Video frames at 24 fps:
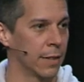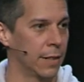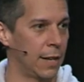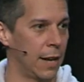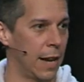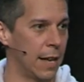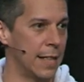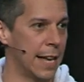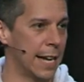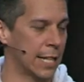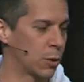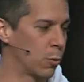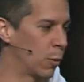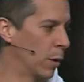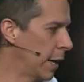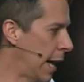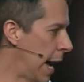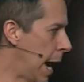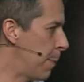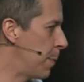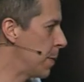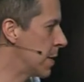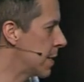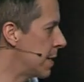And that's what
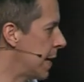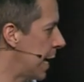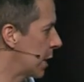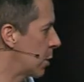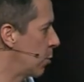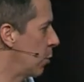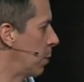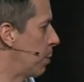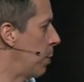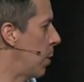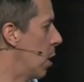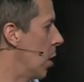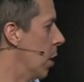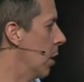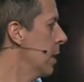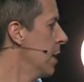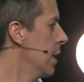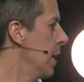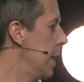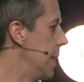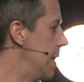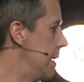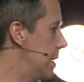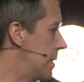happens next with Paul.
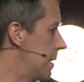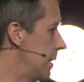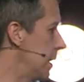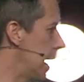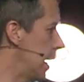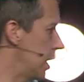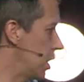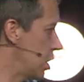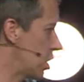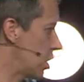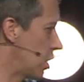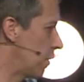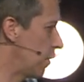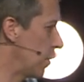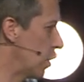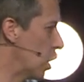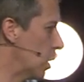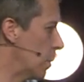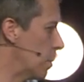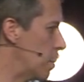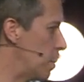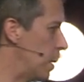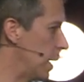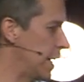He's not just
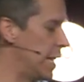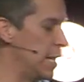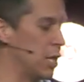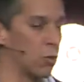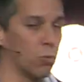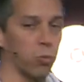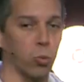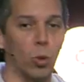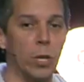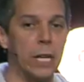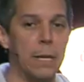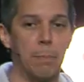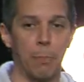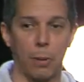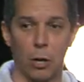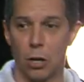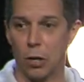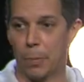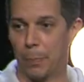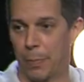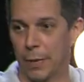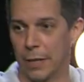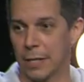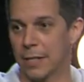affirmed, but he's
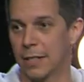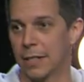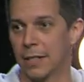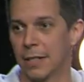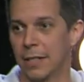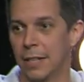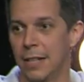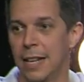repurposed.